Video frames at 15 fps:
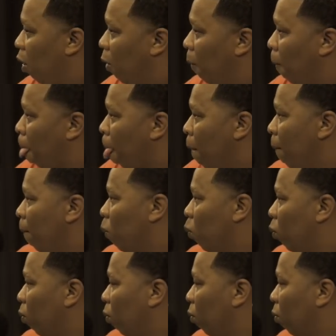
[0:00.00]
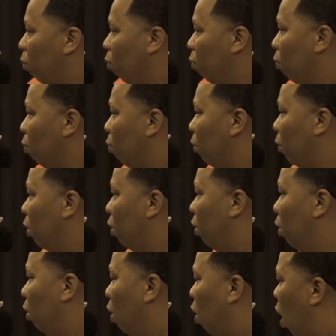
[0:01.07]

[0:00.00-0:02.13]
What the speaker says: 'Cause Lil Mac at the time.